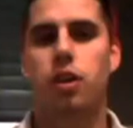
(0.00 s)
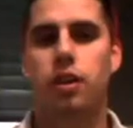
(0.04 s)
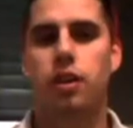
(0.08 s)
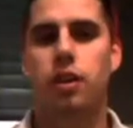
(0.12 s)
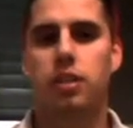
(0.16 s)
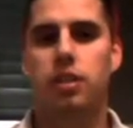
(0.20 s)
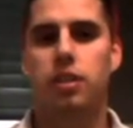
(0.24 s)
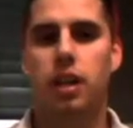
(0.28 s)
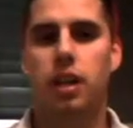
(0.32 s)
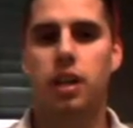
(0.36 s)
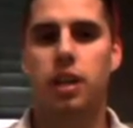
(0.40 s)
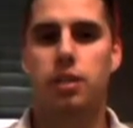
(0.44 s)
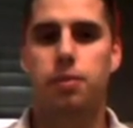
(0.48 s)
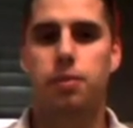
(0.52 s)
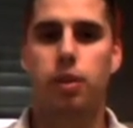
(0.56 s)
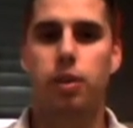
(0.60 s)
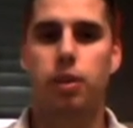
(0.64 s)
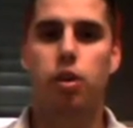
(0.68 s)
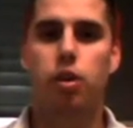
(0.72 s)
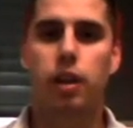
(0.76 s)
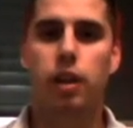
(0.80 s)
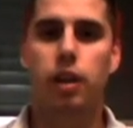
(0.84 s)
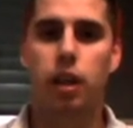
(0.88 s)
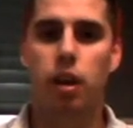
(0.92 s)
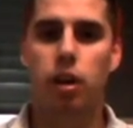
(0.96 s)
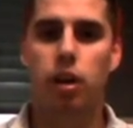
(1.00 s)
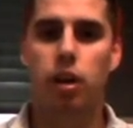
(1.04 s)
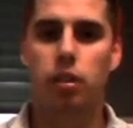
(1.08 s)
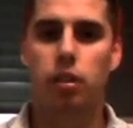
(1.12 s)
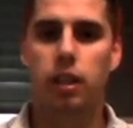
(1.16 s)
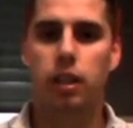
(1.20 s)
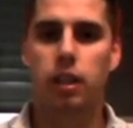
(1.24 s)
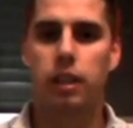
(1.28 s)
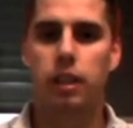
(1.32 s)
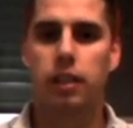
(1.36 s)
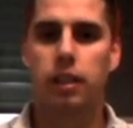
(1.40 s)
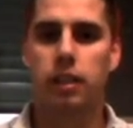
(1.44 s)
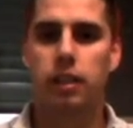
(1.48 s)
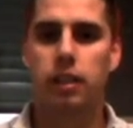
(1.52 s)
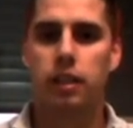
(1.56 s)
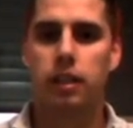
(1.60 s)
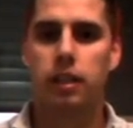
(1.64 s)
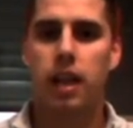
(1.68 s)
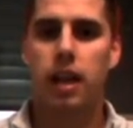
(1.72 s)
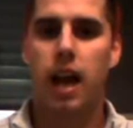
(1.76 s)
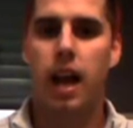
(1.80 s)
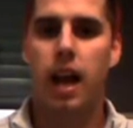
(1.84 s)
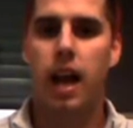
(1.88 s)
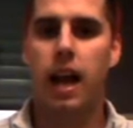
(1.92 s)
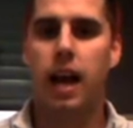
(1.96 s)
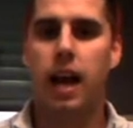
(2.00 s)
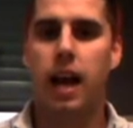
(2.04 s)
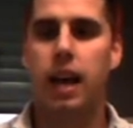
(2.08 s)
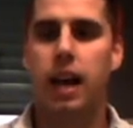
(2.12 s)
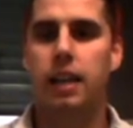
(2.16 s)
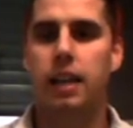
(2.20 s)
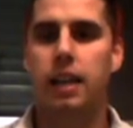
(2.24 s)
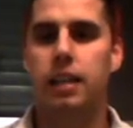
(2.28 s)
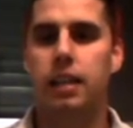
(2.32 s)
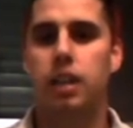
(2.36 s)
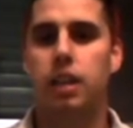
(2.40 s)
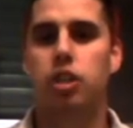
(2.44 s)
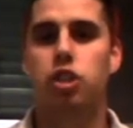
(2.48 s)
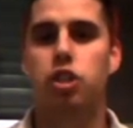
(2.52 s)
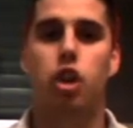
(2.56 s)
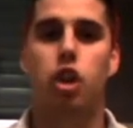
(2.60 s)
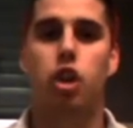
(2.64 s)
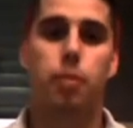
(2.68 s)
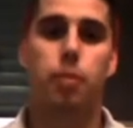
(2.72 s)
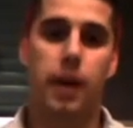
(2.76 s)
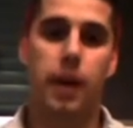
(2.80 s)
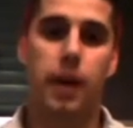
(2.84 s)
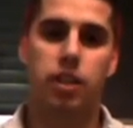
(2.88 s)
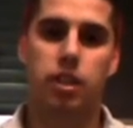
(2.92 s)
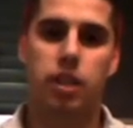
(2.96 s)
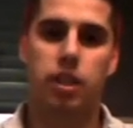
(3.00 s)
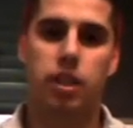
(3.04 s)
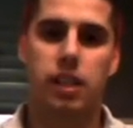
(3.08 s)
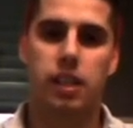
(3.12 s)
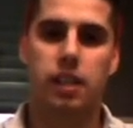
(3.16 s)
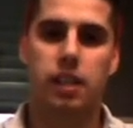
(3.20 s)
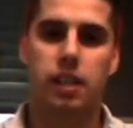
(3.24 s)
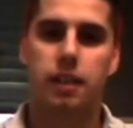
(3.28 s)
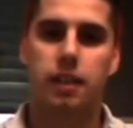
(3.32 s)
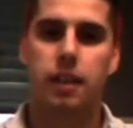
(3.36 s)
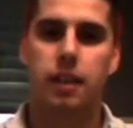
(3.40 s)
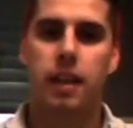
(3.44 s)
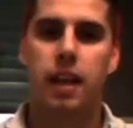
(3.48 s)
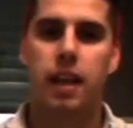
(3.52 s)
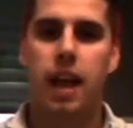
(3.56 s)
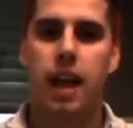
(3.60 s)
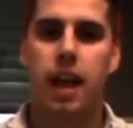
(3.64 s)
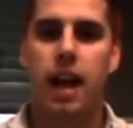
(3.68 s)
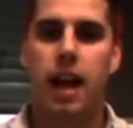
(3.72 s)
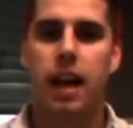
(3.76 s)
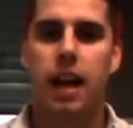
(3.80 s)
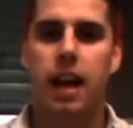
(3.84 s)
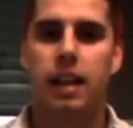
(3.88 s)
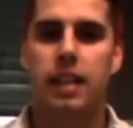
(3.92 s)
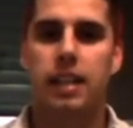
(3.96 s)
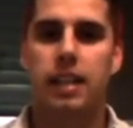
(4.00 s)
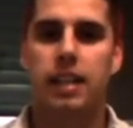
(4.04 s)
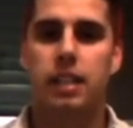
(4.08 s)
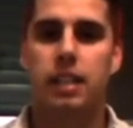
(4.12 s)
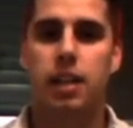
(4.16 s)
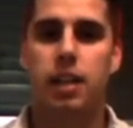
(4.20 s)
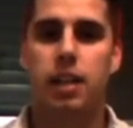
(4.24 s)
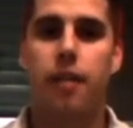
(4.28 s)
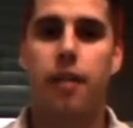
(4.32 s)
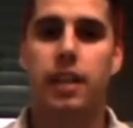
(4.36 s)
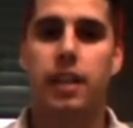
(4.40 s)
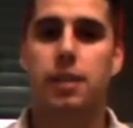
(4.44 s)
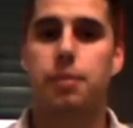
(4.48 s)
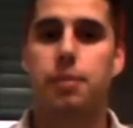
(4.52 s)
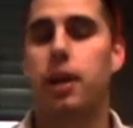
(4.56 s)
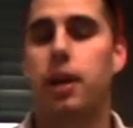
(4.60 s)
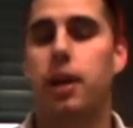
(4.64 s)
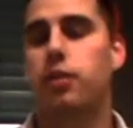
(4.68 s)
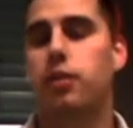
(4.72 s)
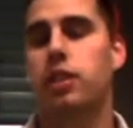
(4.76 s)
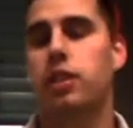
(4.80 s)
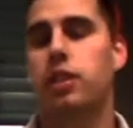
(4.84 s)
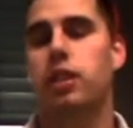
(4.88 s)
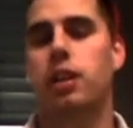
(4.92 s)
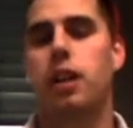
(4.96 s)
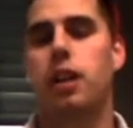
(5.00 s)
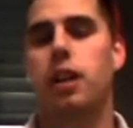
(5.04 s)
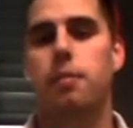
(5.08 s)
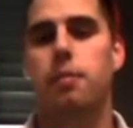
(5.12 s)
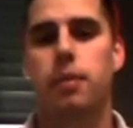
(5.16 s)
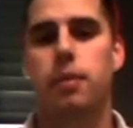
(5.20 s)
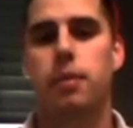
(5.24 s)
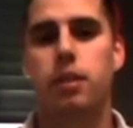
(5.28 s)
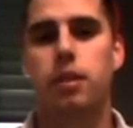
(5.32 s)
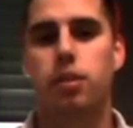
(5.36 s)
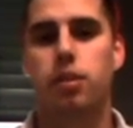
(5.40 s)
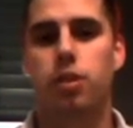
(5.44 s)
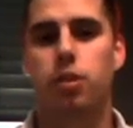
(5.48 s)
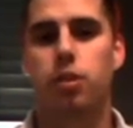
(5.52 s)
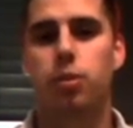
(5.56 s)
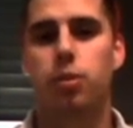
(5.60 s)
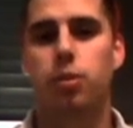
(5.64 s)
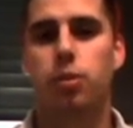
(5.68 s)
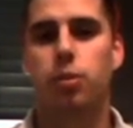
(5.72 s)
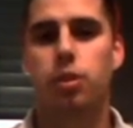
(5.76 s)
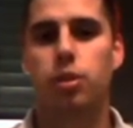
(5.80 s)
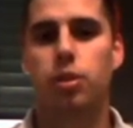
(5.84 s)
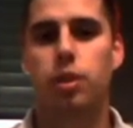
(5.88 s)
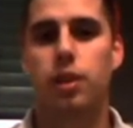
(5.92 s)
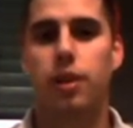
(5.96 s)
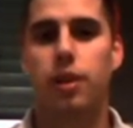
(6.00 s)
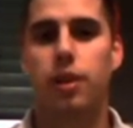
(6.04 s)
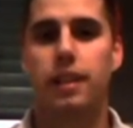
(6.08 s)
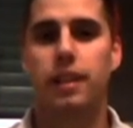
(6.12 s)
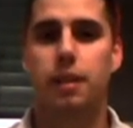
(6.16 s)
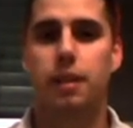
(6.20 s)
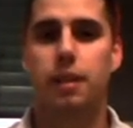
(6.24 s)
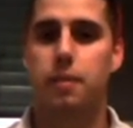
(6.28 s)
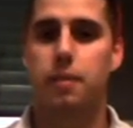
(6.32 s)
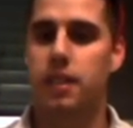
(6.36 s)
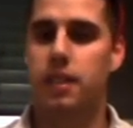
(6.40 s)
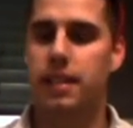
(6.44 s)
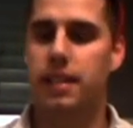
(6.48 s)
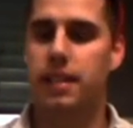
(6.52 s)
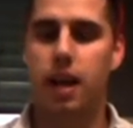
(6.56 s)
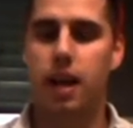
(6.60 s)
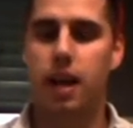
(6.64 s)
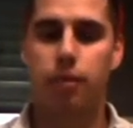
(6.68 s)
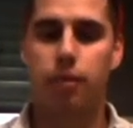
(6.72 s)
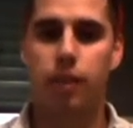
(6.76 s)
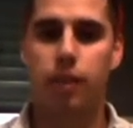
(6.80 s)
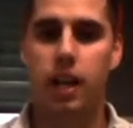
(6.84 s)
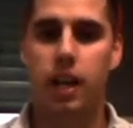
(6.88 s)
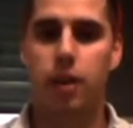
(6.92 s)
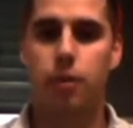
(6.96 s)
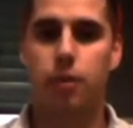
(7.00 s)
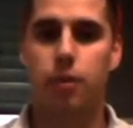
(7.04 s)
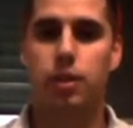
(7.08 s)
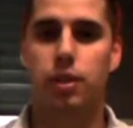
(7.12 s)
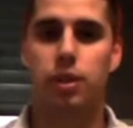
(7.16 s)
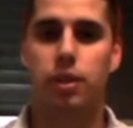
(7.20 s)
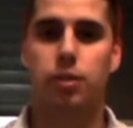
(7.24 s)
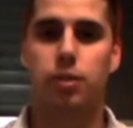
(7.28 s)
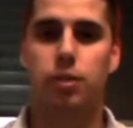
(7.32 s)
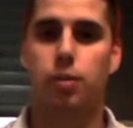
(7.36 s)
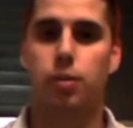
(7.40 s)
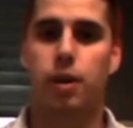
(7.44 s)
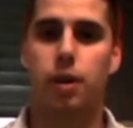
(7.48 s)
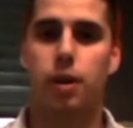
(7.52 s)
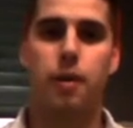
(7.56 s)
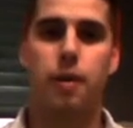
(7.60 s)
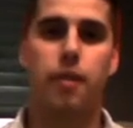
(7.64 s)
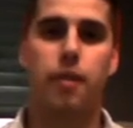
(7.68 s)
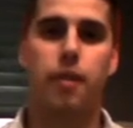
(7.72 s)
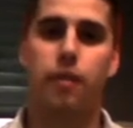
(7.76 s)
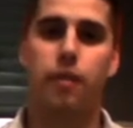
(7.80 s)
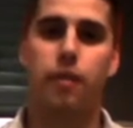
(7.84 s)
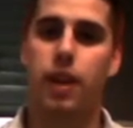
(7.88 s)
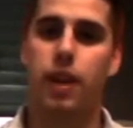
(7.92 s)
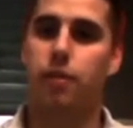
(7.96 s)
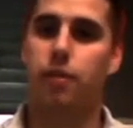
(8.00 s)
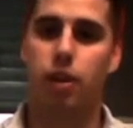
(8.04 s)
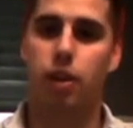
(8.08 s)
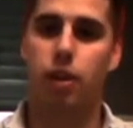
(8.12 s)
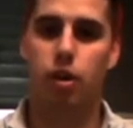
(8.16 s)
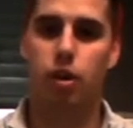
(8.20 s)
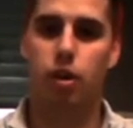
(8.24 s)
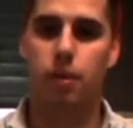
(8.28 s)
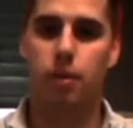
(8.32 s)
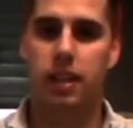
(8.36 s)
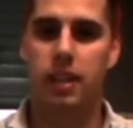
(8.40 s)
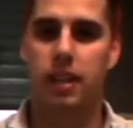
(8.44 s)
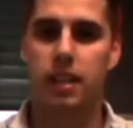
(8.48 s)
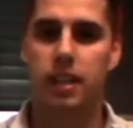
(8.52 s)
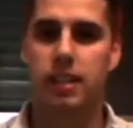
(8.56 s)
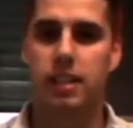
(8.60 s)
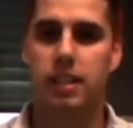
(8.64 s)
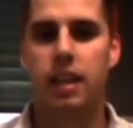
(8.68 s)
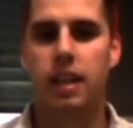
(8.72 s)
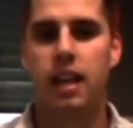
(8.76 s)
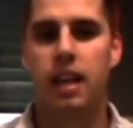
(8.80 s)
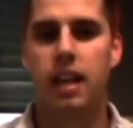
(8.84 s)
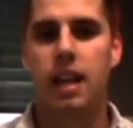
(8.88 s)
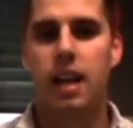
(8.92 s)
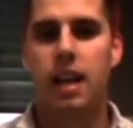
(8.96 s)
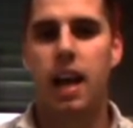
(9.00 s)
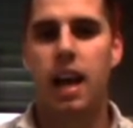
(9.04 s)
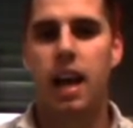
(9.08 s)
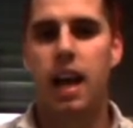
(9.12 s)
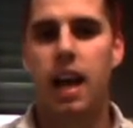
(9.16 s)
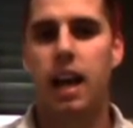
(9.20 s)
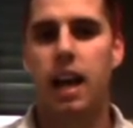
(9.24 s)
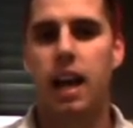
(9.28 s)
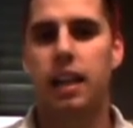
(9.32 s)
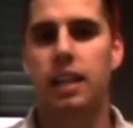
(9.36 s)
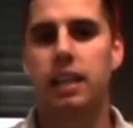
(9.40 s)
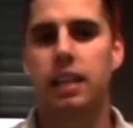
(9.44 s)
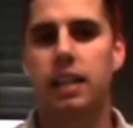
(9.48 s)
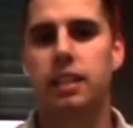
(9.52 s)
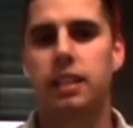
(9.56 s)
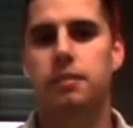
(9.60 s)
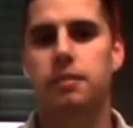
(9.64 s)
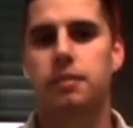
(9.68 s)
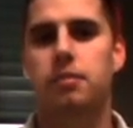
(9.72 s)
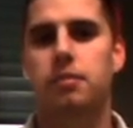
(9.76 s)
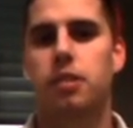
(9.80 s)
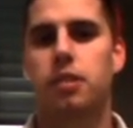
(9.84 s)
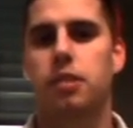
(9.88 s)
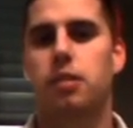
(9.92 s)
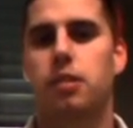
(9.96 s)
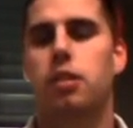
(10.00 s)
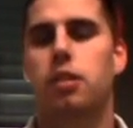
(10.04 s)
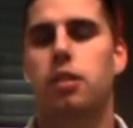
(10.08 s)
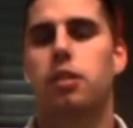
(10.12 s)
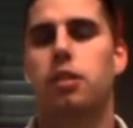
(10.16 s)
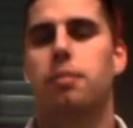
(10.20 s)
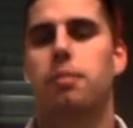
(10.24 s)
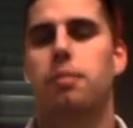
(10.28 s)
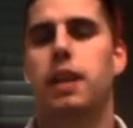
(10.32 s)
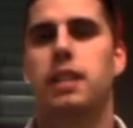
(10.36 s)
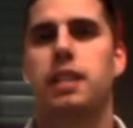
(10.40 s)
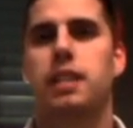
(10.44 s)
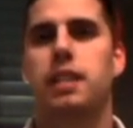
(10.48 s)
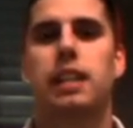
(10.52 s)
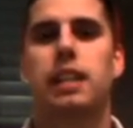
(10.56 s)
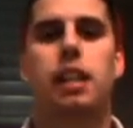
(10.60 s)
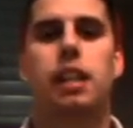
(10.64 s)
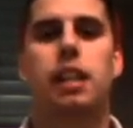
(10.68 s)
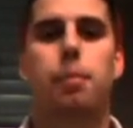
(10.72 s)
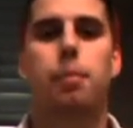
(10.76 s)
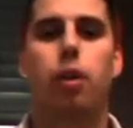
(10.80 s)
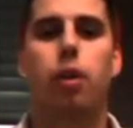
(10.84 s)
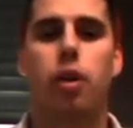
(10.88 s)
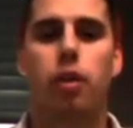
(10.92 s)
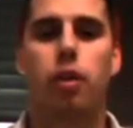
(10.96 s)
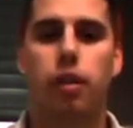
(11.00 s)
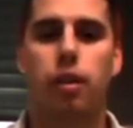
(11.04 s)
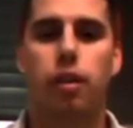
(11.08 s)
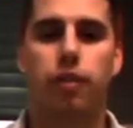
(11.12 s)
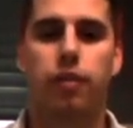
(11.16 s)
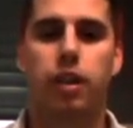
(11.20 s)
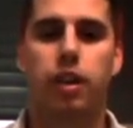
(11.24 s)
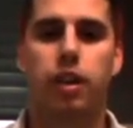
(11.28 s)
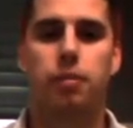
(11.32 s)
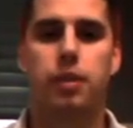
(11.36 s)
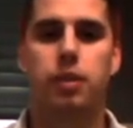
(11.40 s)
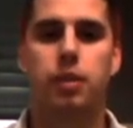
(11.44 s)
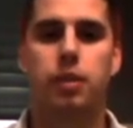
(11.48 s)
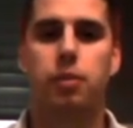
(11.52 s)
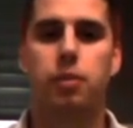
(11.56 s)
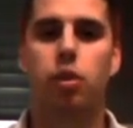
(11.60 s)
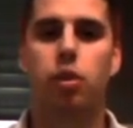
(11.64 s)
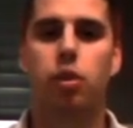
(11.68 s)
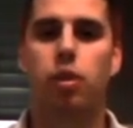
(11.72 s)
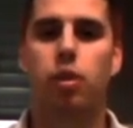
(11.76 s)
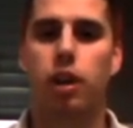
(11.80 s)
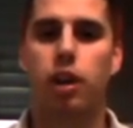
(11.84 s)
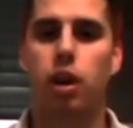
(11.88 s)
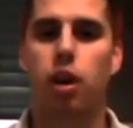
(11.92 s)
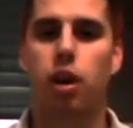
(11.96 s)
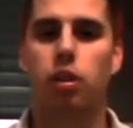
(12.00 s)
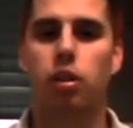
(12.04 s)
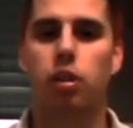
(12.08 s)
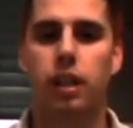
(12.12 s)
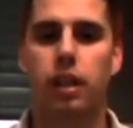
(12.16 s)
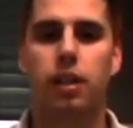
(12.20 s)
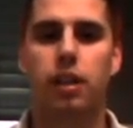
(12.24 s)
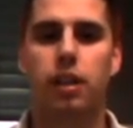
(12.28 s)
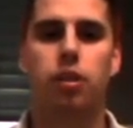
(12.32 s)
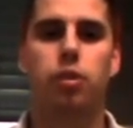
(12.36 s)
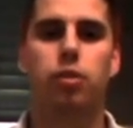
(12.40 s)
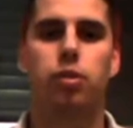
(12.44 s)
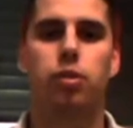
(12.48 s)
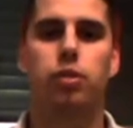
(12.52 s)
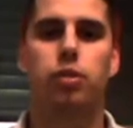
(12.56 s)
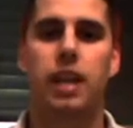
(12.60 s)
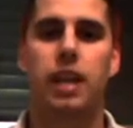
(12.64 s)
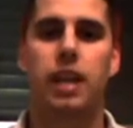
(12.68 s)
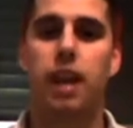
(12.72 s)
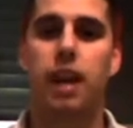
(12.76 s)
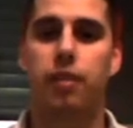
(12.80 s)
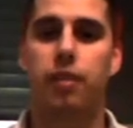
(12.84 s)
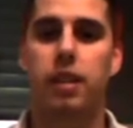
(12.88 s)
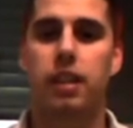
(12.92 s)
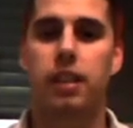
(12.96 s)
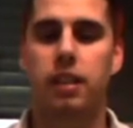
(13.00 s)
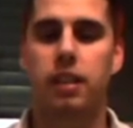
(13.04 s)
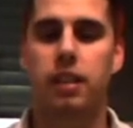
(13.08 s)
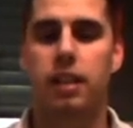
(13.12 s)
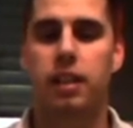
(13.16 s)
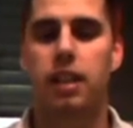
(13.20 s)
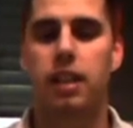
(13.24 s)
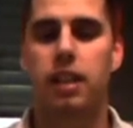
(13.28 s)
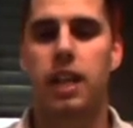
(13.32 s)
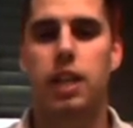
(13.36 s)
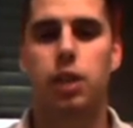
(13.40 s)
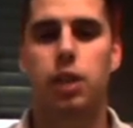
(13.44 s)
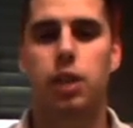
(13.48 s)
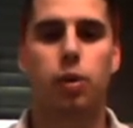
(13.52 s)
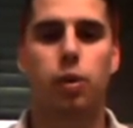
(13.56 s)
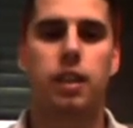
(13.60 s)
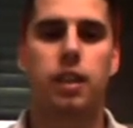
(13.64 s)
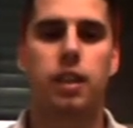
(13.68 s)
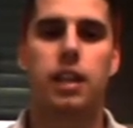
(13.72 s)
stars Macaulay Culkin and Joe Pesci. And it's directed by Chris Columbus, who also directed Miss Doubtfire, which is one of my favourite comedies. And basically the plot of the film is Macaulay Culkin, who's Kevin, is one of the